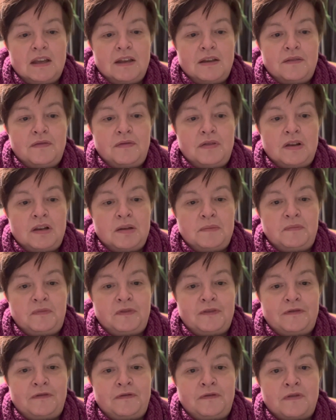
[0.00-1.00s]
Philip
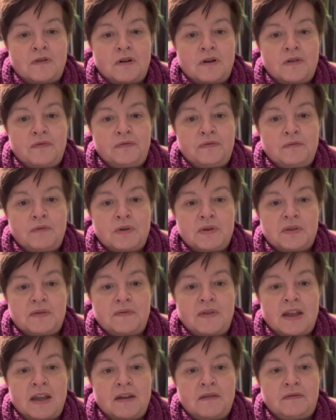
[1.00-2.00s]
IV was
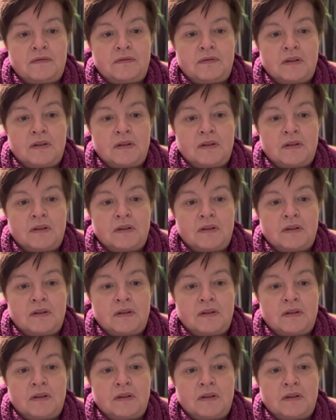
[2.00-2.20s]
there.